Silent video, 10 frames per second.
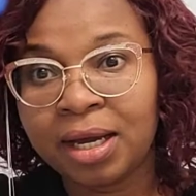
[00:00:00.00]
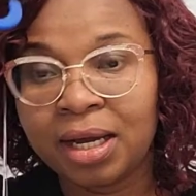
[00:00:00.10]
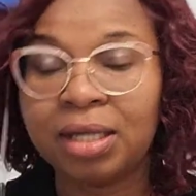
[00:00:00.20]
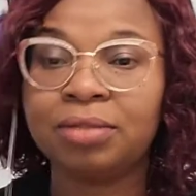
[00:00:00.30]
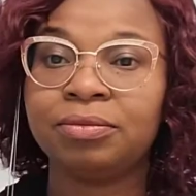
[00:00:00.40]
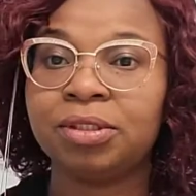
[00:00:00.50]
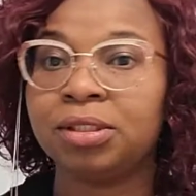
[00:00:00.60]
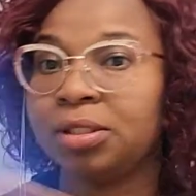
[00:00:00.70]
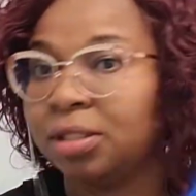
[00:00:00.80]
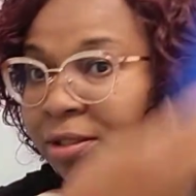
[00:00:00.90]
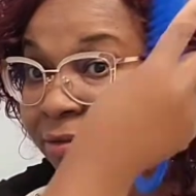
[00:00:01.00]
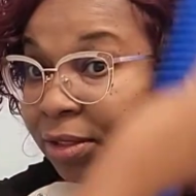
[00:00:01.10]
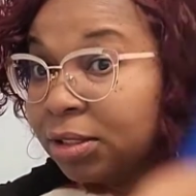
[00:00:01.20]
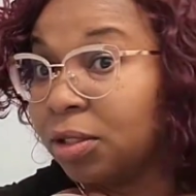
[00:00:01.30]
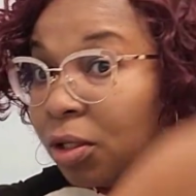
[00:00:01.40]
I really love
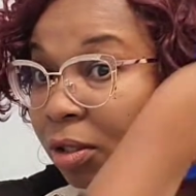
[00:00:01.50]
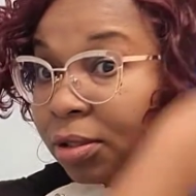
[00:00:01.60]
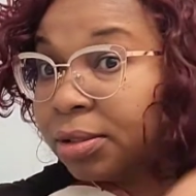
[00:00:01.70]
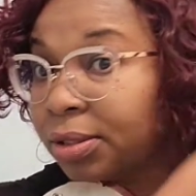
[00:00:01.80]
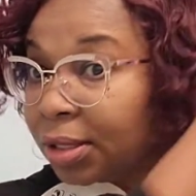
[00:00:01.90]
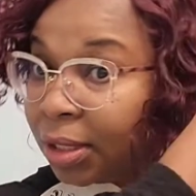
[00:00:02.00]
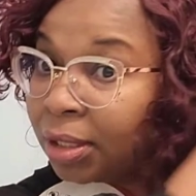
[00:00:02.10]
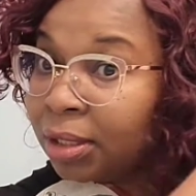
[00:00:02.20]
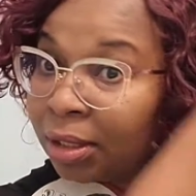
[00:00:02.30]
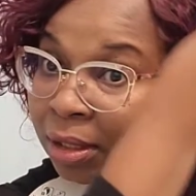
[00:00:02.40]
these curls.